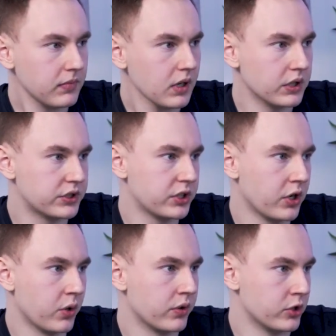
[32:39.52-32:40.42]
and
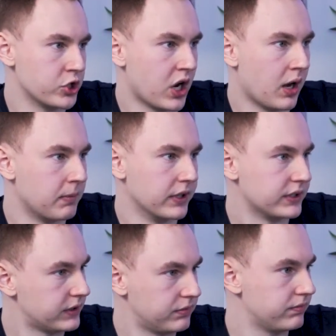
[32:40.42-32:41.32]
so their job
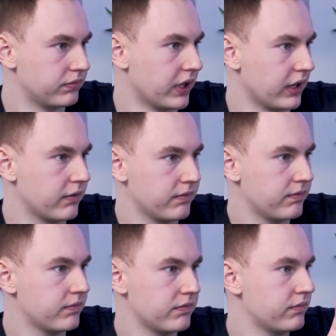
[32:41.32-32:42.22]
is
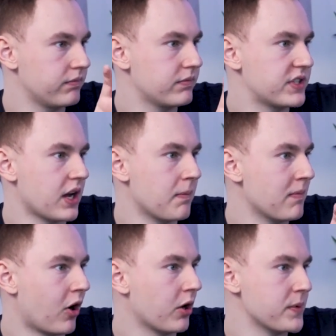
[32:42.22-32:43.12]
some
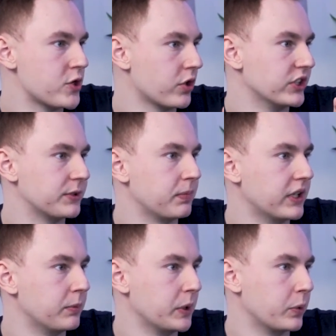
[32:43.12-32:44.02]
arbitrary
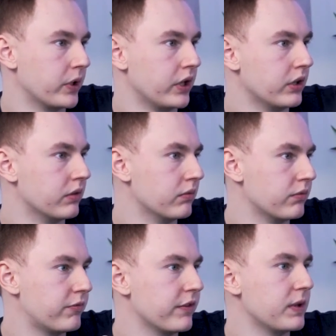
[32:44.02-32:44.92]
split between
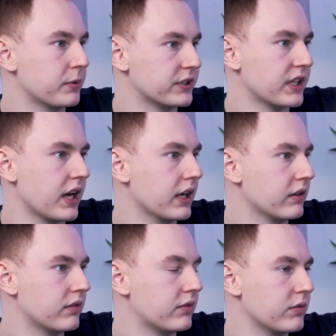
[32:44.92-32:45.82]
50%,
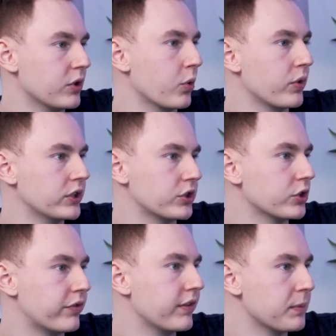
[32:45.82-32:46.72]

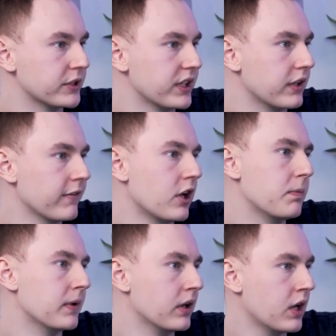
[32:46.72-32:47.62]
research, 50%
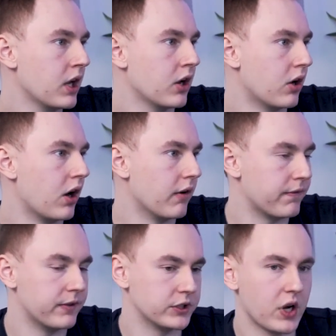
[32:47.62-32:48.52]
development of
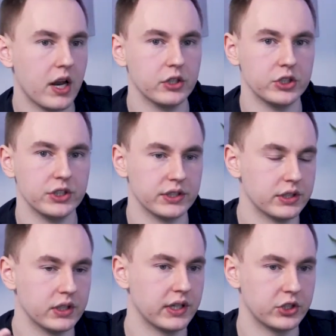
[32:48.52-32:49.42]
the strategies,
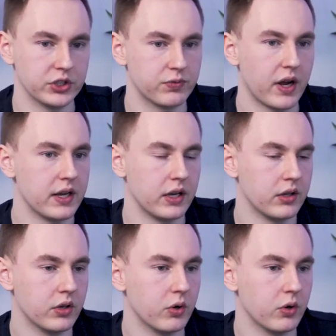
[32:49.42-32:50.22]
and just writing,